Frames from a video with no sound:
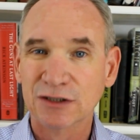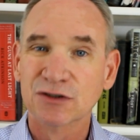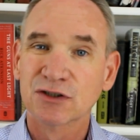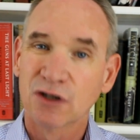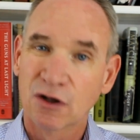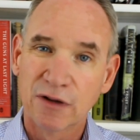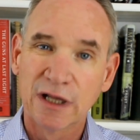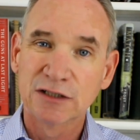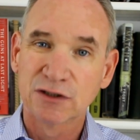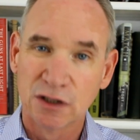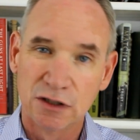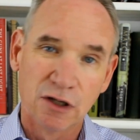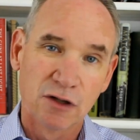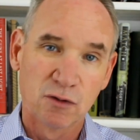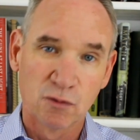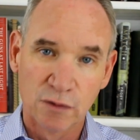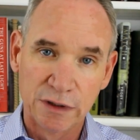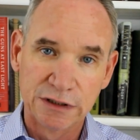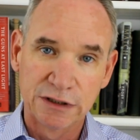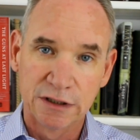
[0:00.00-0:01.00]
and so that's
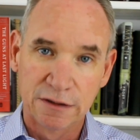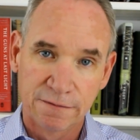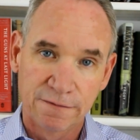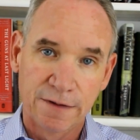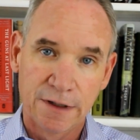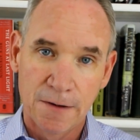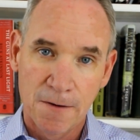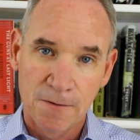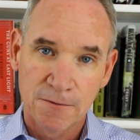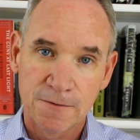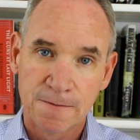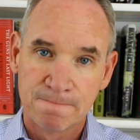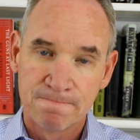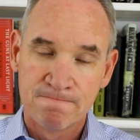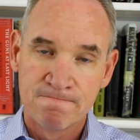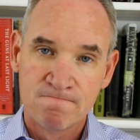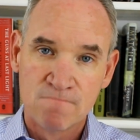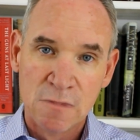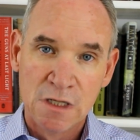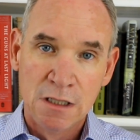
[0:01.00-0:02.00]
another reason it fails.
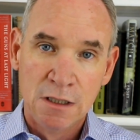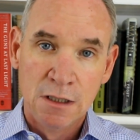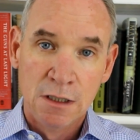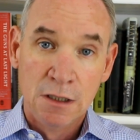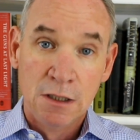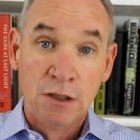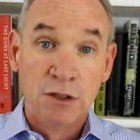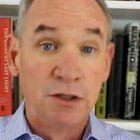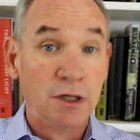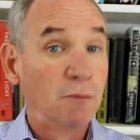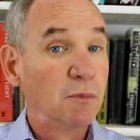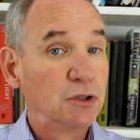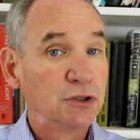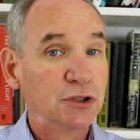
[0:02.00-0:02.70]
Number